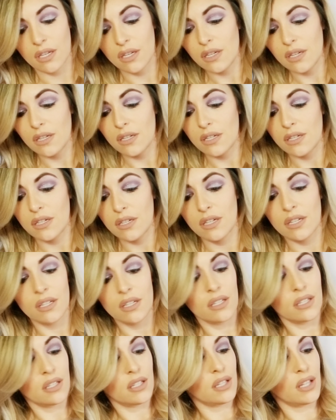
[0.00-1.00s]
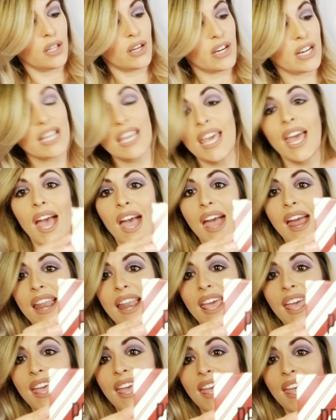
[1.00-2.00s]
Look at
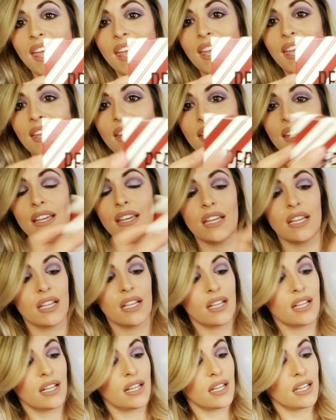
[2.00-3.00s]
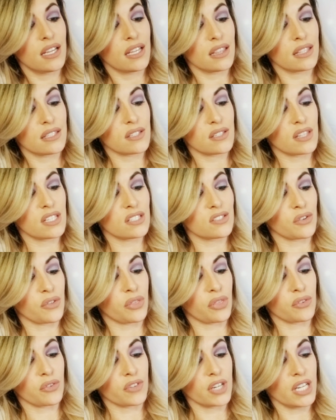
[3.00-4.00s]
it. So these are
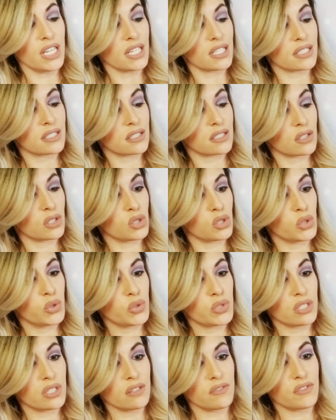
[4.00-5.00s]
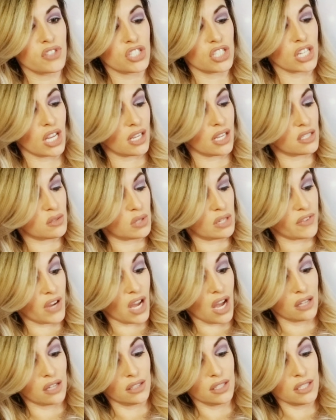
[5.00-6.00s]
three exclusive shades. We have
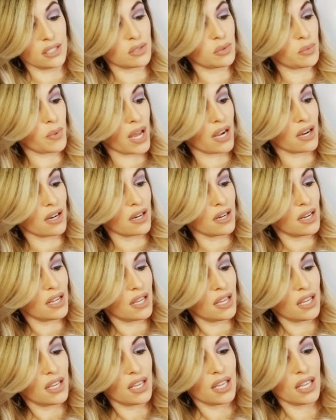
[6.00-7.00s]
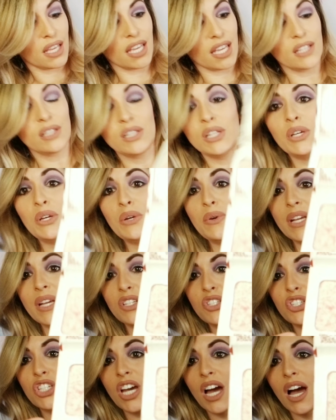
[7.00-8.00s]
Ugly Sweater, Igloo,
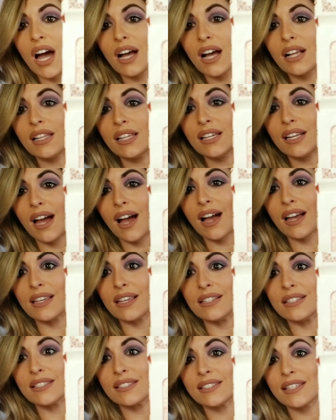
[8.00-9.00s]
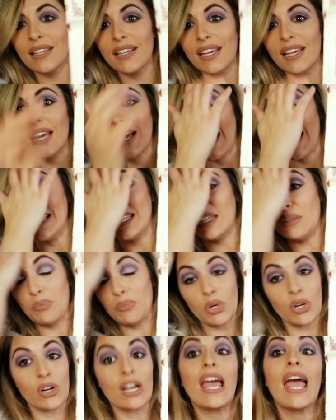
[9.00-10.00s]
and Chocolate Ice. I didn't
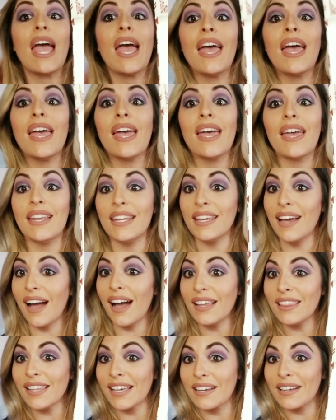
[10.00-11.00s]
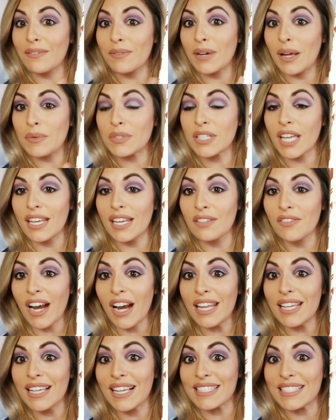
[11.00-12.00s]
put on any highlighter when I was getting
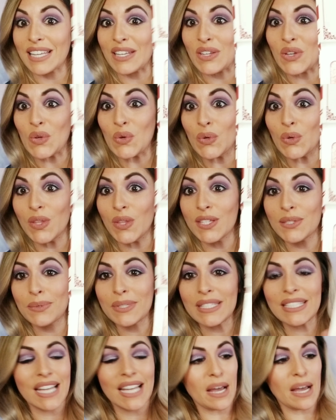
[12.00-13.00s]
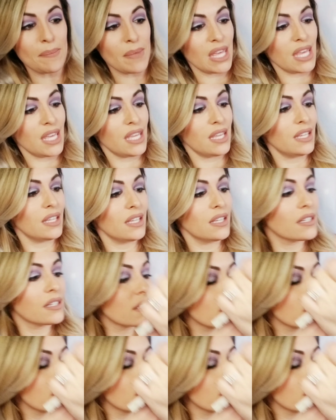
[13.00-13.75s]
ready because I knew this was coming.